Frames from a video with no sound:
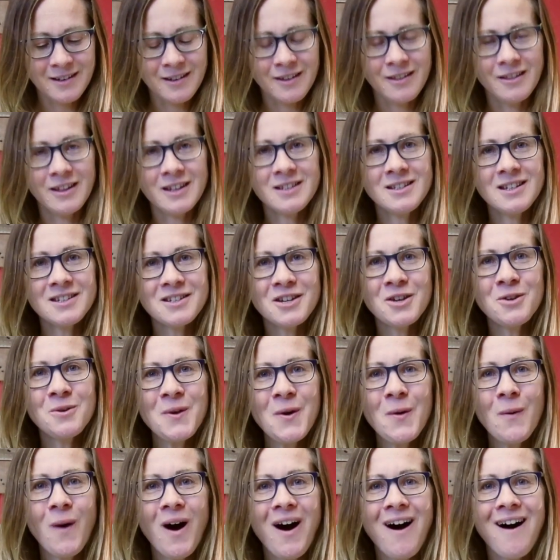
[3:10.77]
This is who
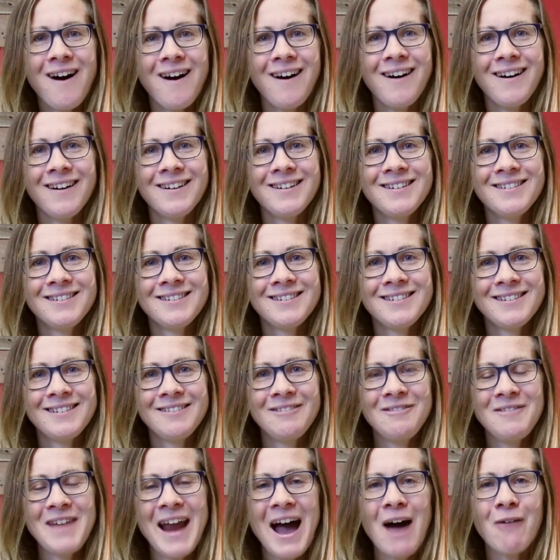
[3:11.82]
you are.
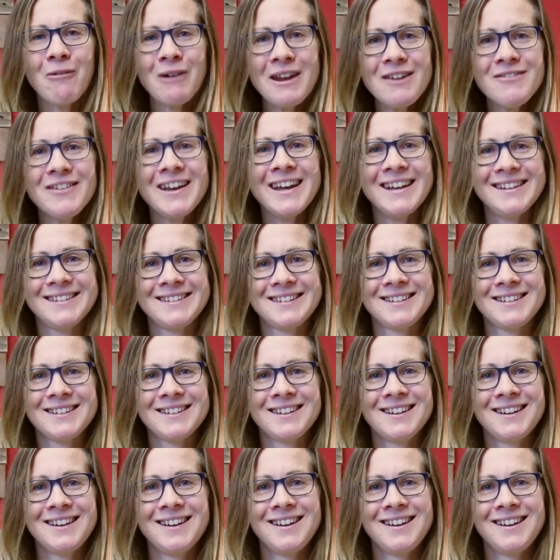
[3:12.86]
Now live it.